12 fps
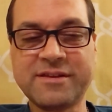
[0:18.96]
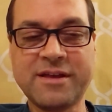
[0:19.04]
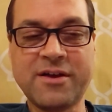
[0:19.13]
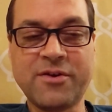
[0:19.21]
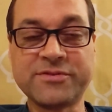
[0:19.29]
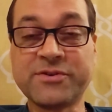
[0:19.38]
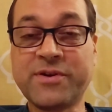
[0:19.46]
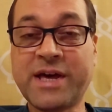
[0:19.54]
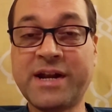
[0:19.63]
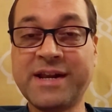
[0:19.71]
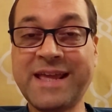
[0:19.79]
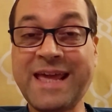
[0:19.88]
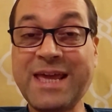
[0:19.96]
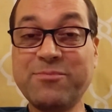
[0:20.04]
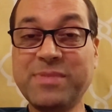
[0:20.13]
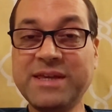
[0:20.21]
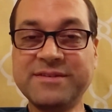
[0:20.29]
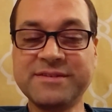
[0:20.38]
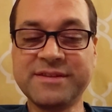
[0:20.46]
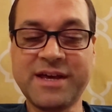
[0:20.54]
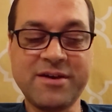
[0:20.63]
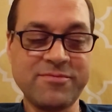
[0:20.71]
also add an AB to that,